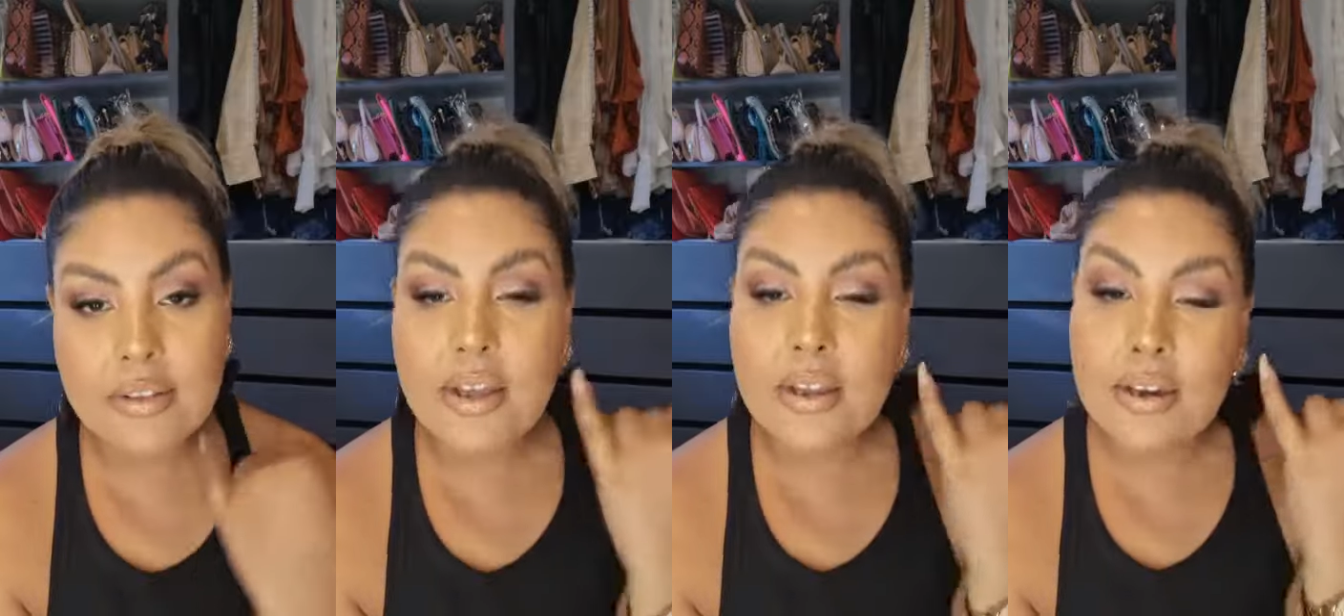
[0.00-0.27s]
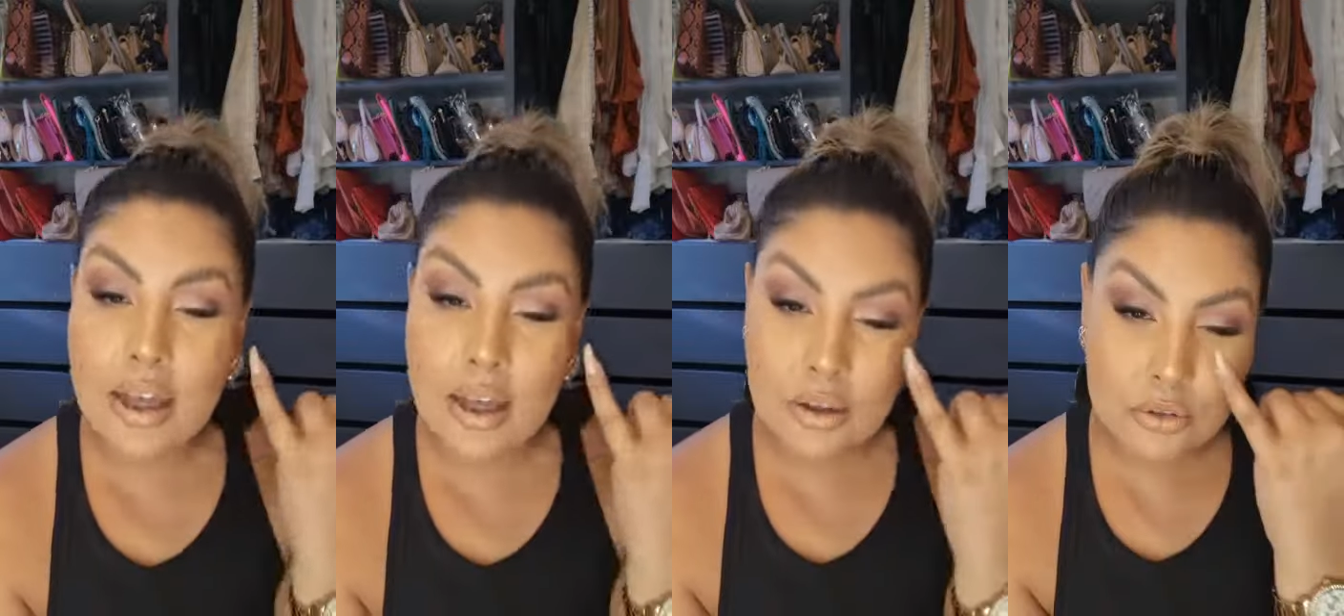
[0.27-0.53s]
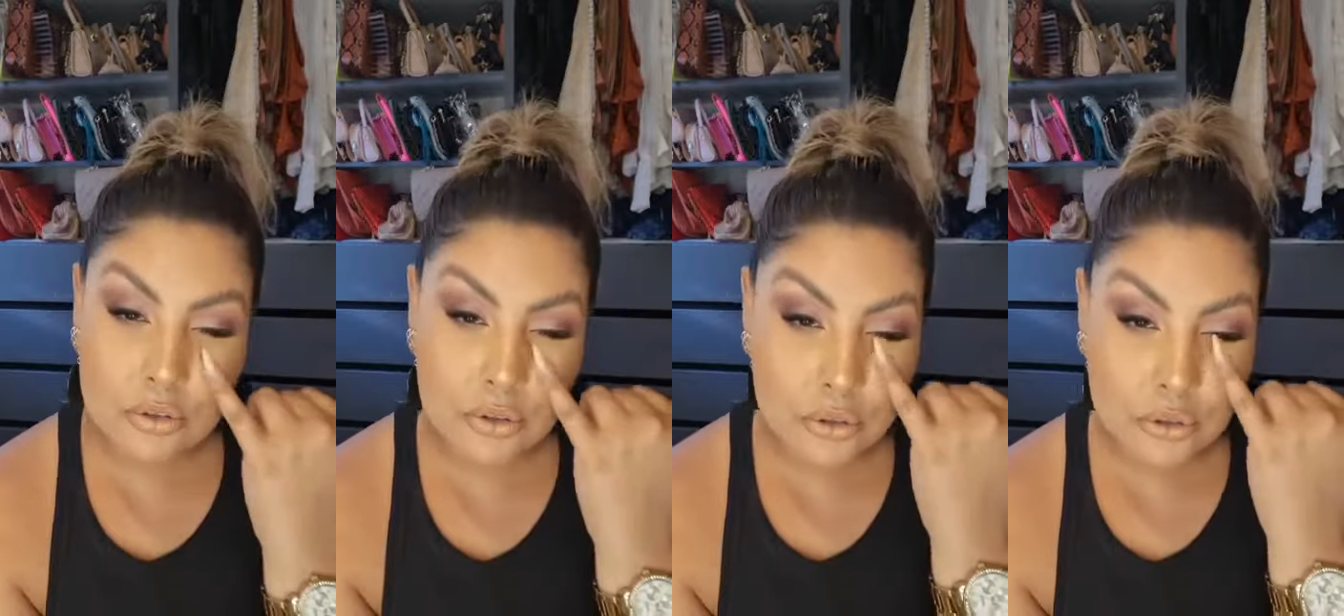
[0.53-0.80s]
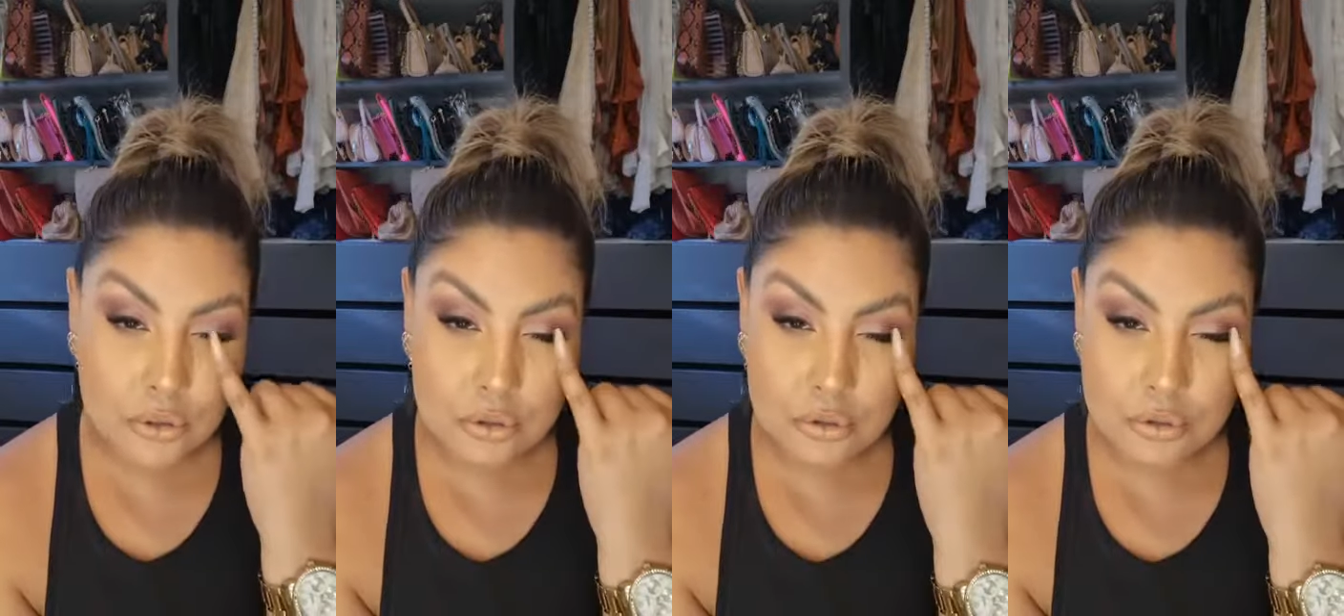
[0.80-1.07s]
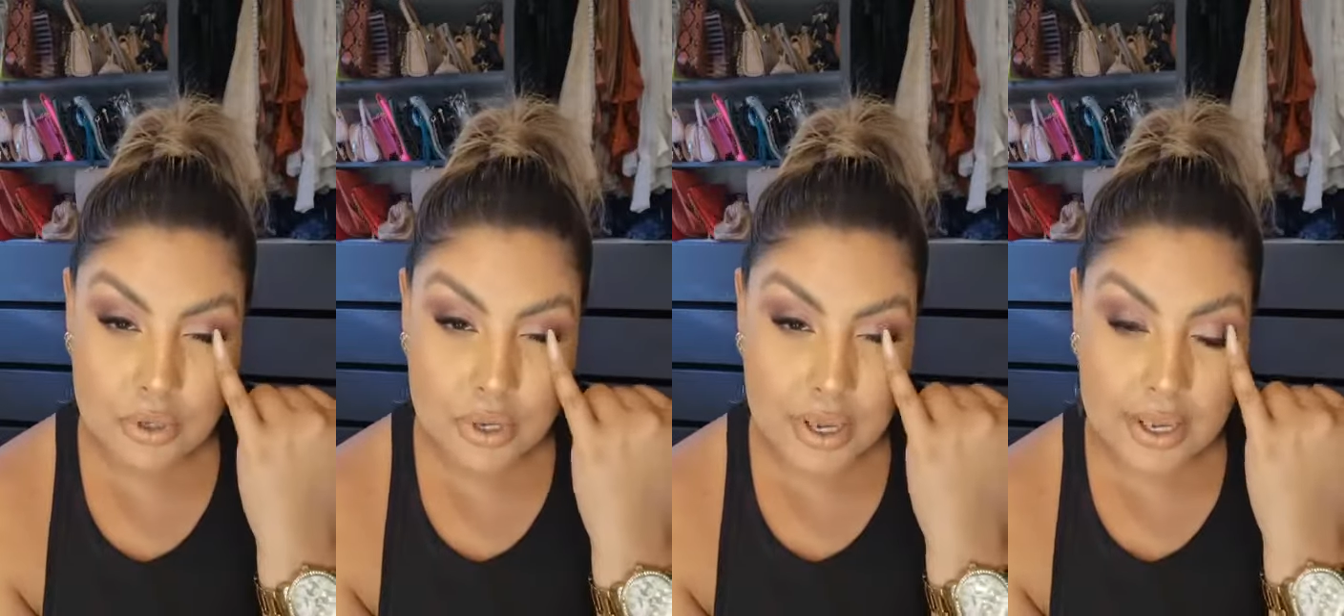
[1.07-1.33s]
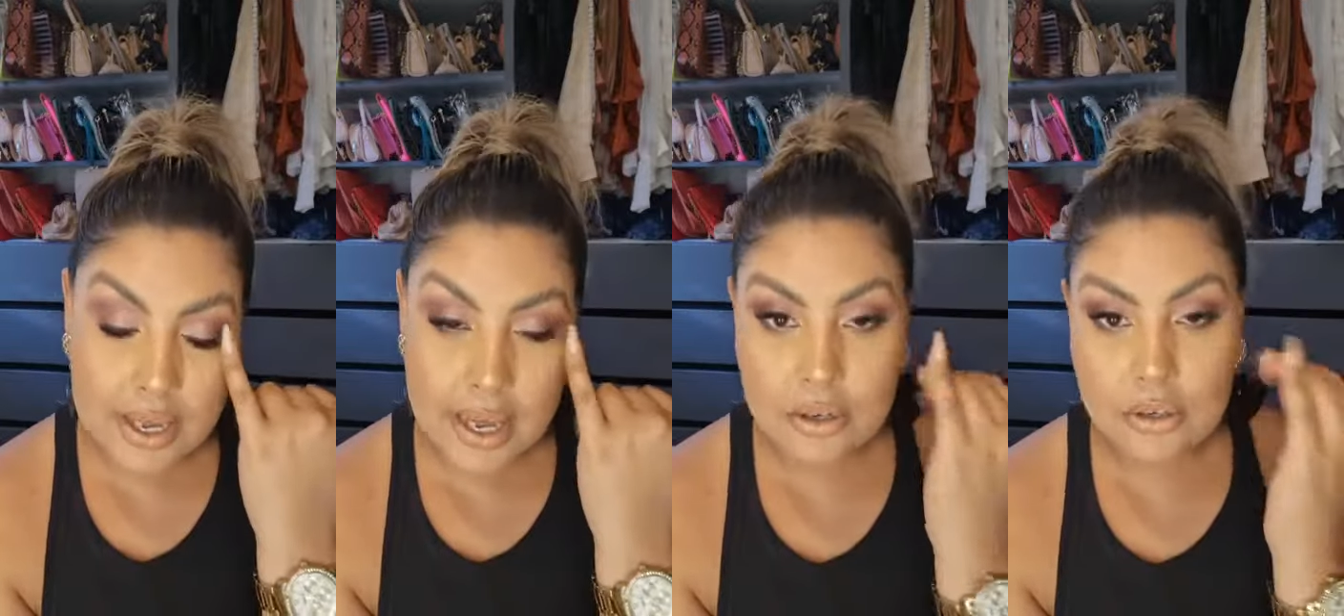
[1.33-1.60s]
and how to do a
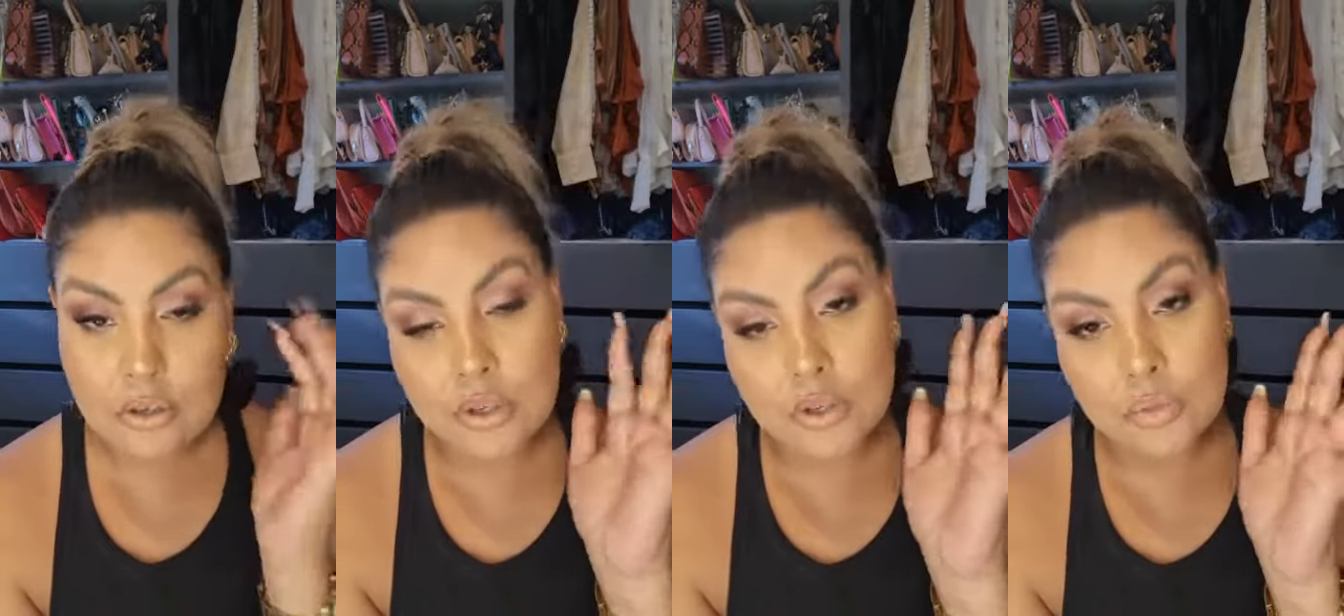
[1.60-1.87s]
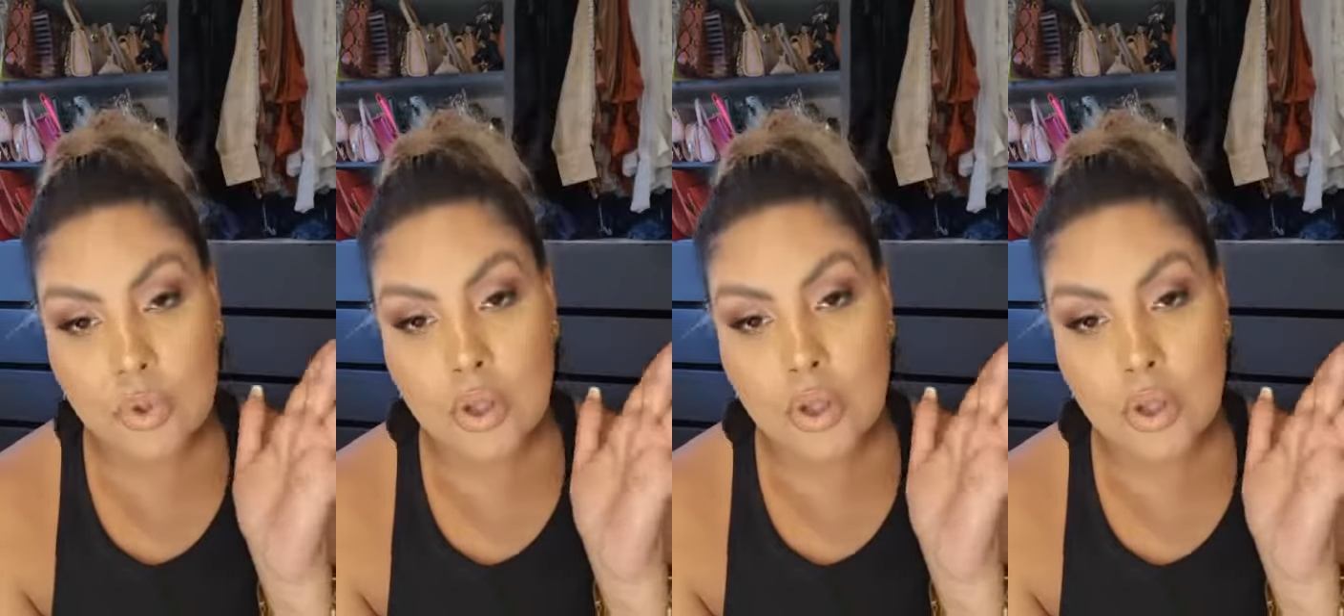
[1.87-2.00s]
cut crease,